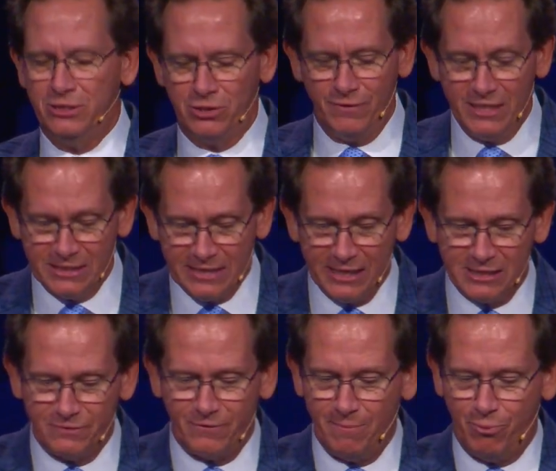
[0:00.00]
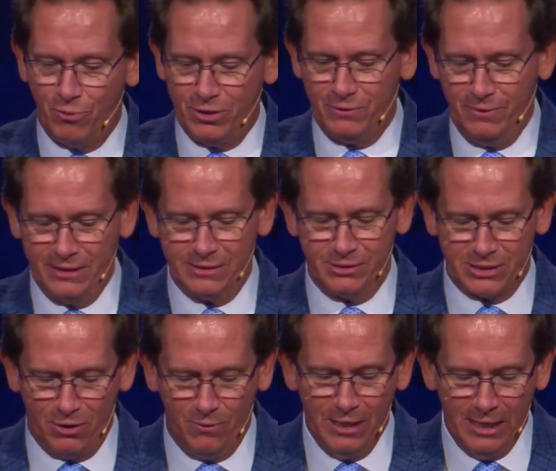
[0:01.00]
So, this text is very important to us.
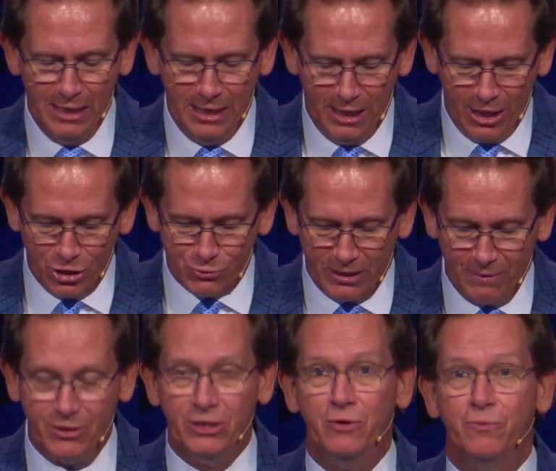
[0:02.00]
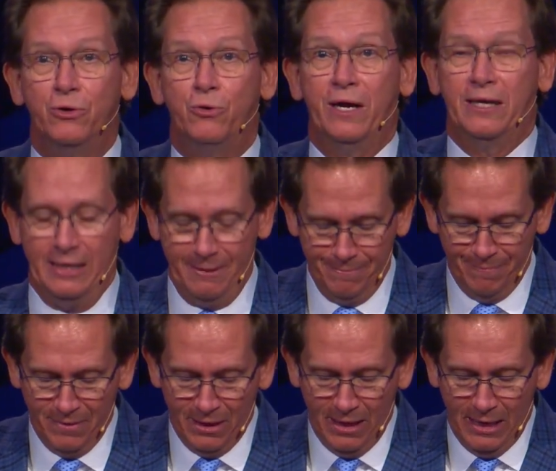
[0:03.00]
So, here's what I want to do real quickly.
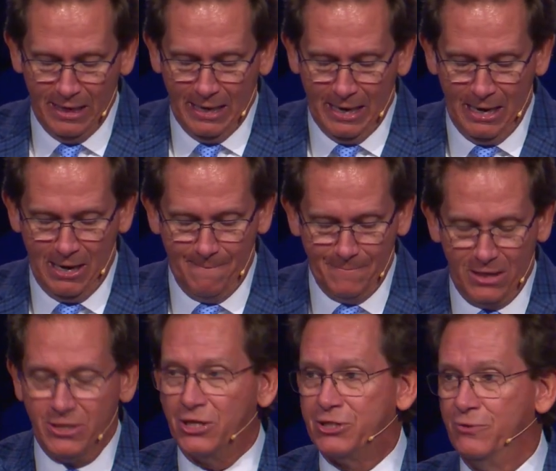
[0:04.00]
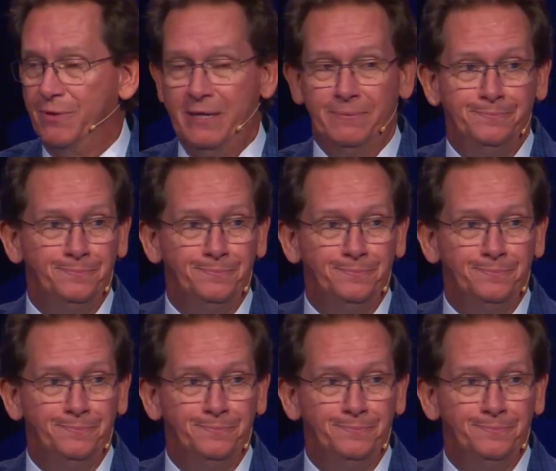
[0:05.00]
Um, y'all still with me?